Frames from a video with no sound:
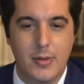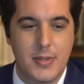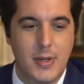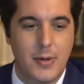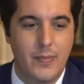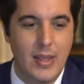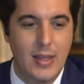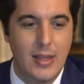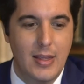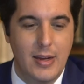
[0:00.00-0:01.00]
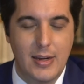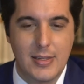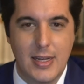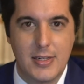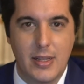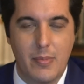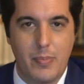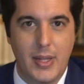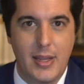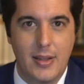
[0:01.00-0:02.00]
And so you can essentially
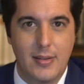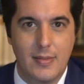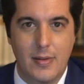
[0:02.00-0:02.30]
play a